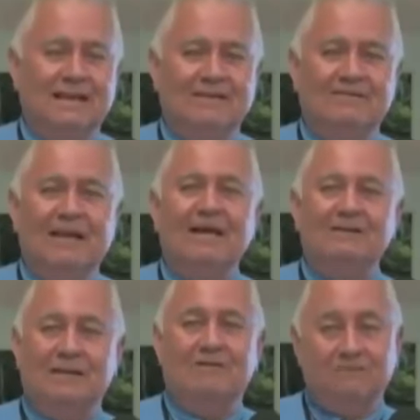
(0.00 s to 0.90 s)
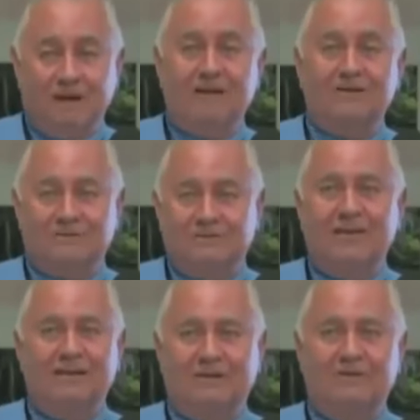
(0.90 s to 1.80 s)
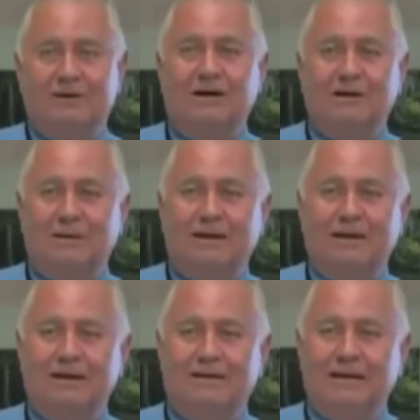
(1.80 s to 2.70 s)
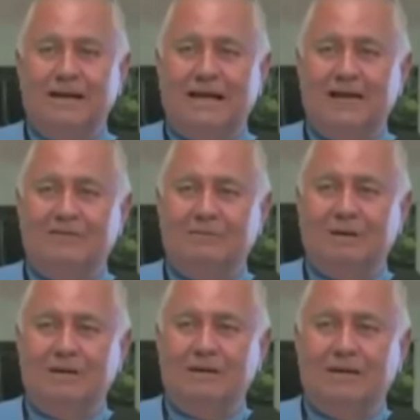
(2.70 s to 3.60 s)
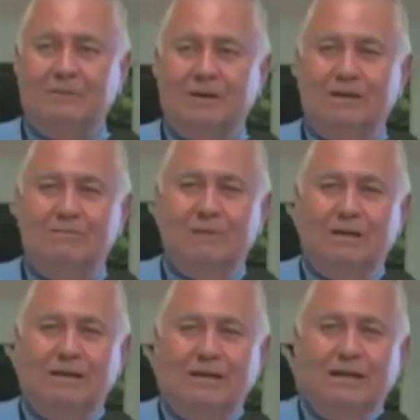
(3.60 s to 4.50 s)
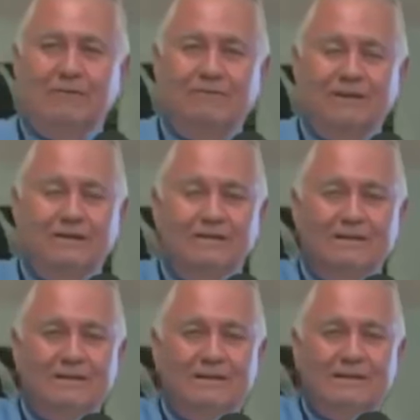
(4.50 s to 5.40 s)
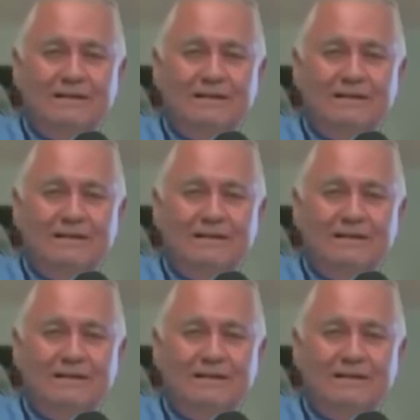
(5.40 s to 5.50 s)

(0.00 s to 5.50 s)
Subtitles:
it's actually a flux field that we're talking about here. And it's building a field,